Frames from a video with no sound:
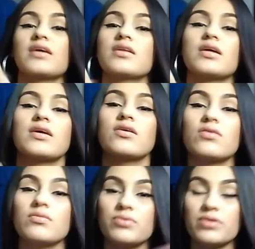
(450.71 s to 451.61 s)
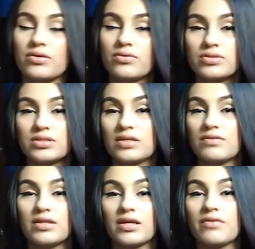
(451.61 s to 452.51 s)
and like all the bullet holes and
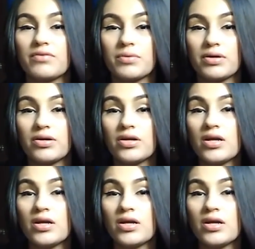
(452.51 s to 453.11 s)
everything everywhere.